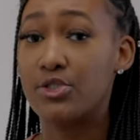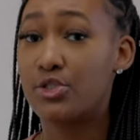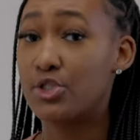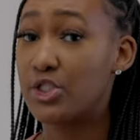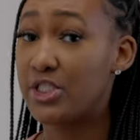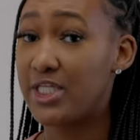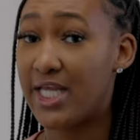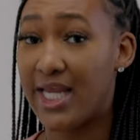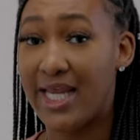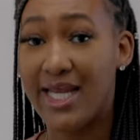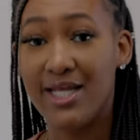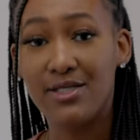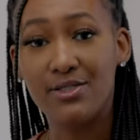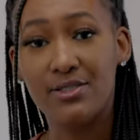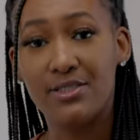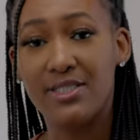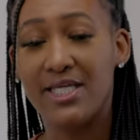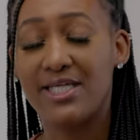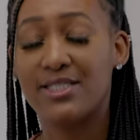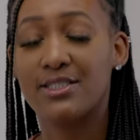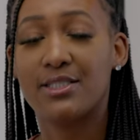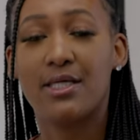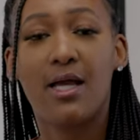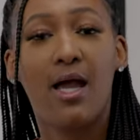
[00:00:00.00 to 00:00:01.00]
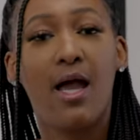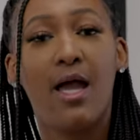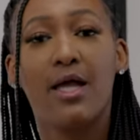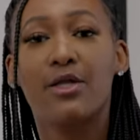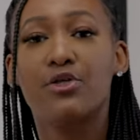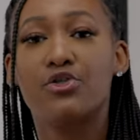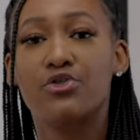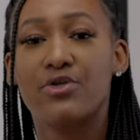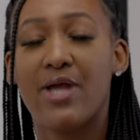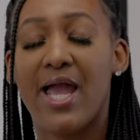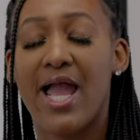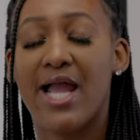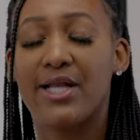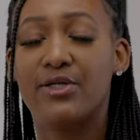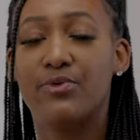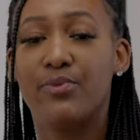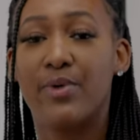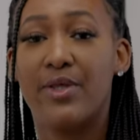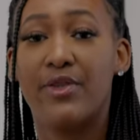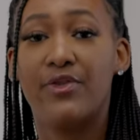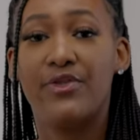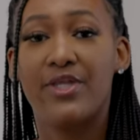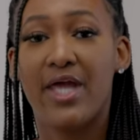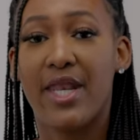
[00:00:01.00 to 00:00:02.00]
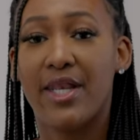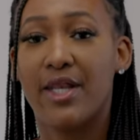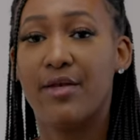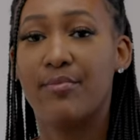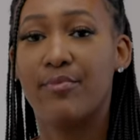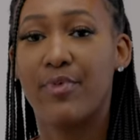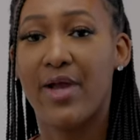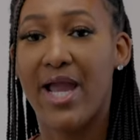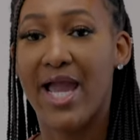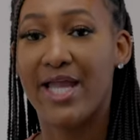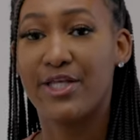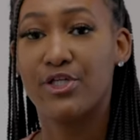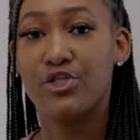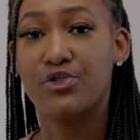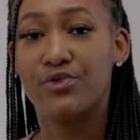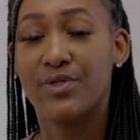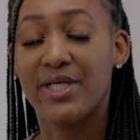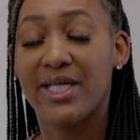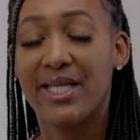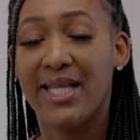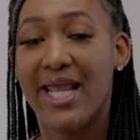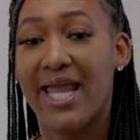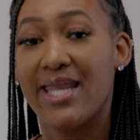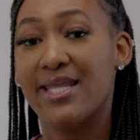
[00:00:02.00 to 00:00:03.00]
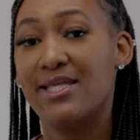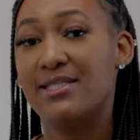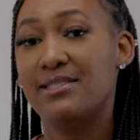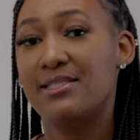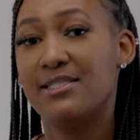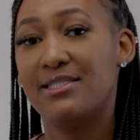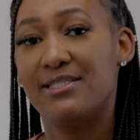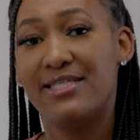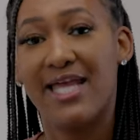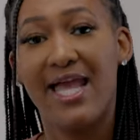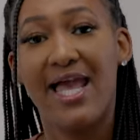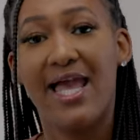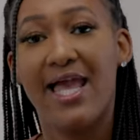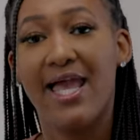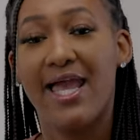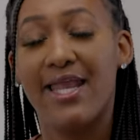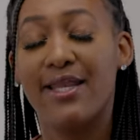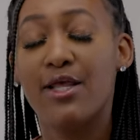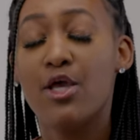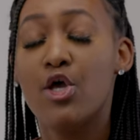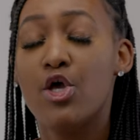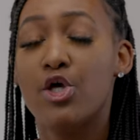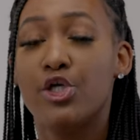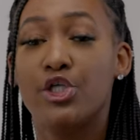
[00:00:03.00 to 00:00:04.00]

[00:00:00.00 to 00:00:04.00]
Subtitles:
changed its contract with Dun & Bradstreet, and instead,